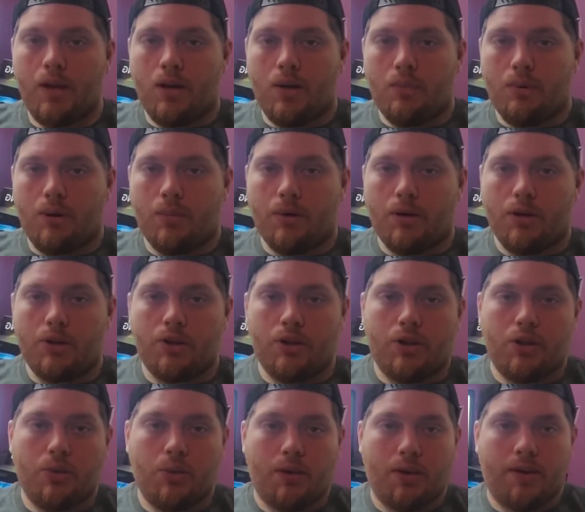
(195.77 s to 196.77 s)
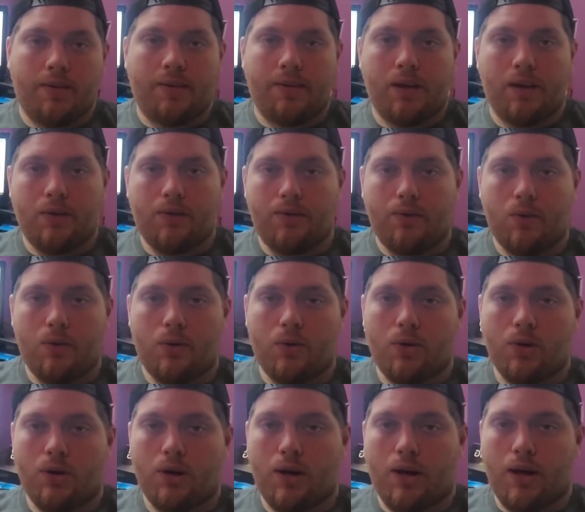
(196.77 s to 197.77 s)
pretty much show you what they sell
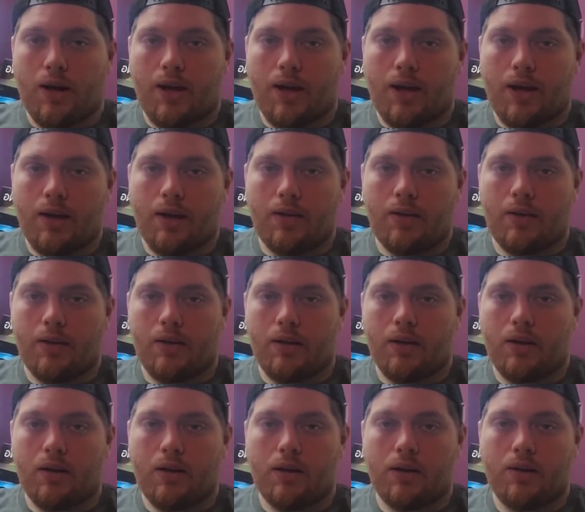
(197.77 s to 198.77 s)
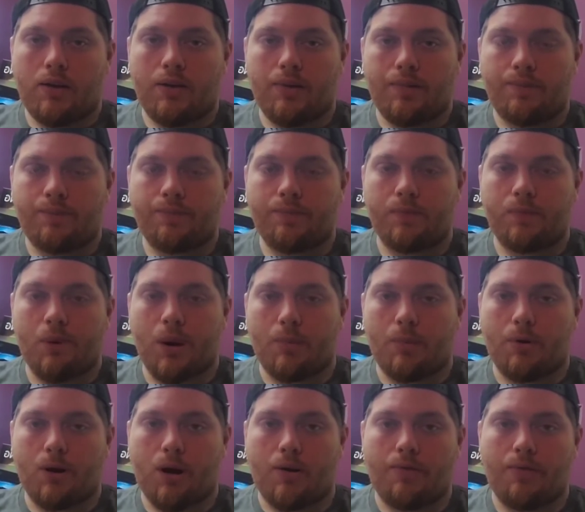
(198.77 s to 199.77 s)
for and my
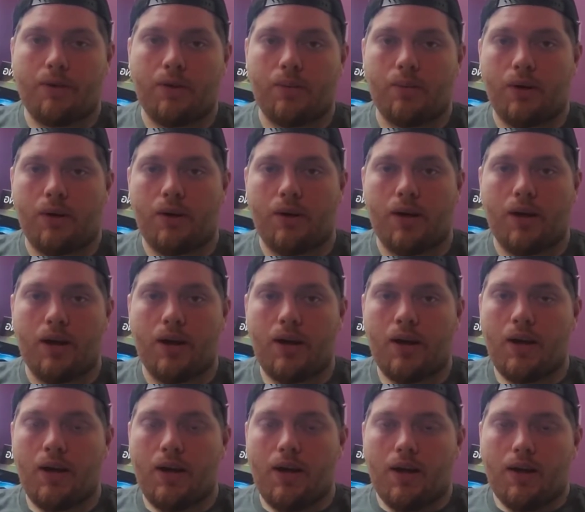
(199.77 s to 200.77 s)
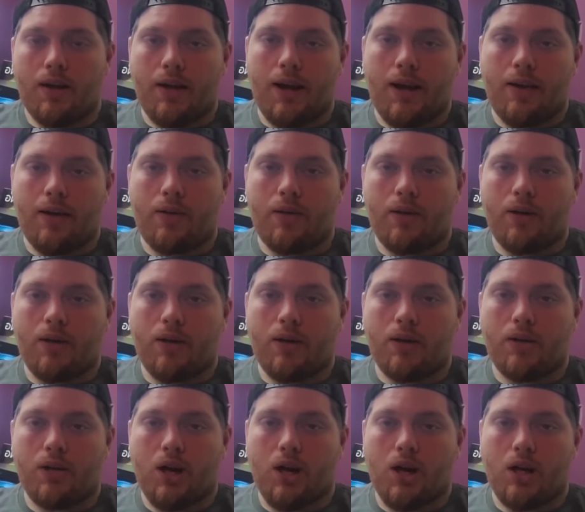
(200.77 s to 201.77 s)
profit and whatnot. Now,
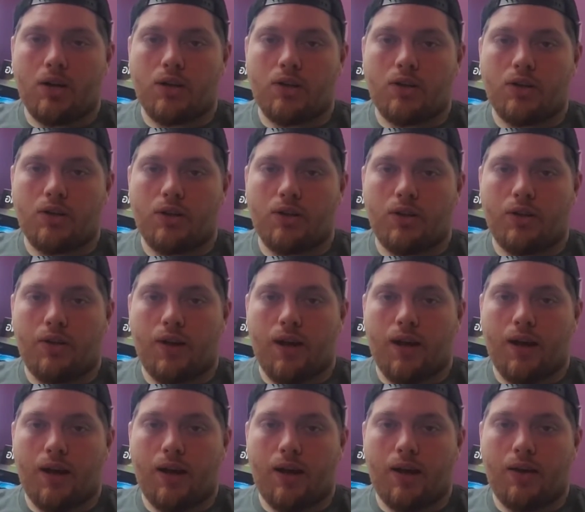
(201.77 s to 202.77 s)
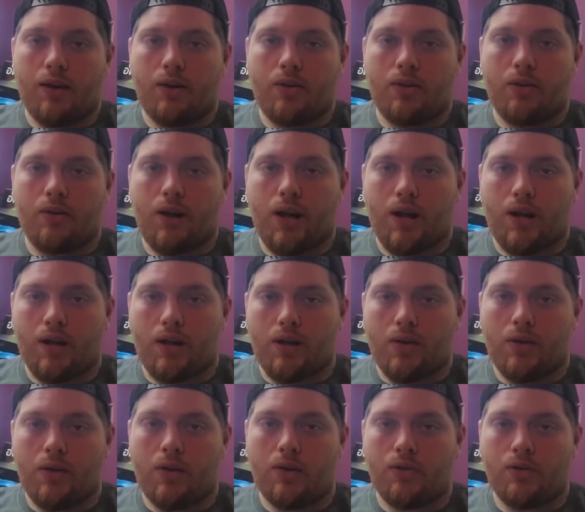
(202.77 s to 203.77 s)
Josh at Harry
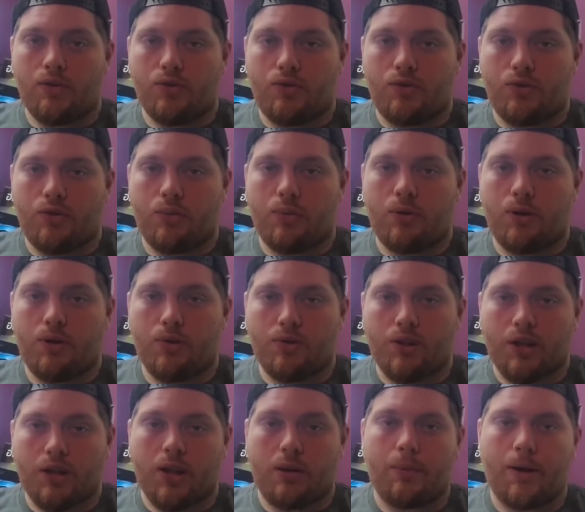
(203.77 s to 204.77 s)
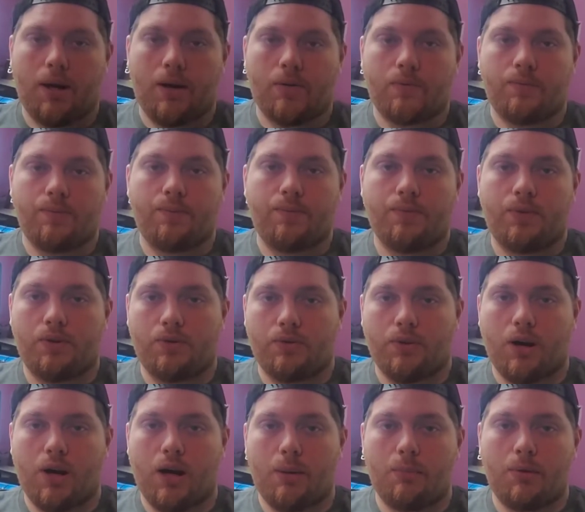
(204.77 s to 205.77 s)
Tornado, his YouTube, go check him out,
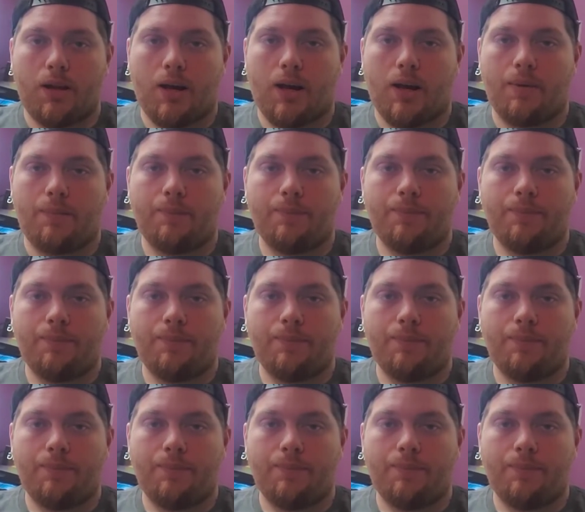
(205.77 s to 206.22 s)
subscribe, like,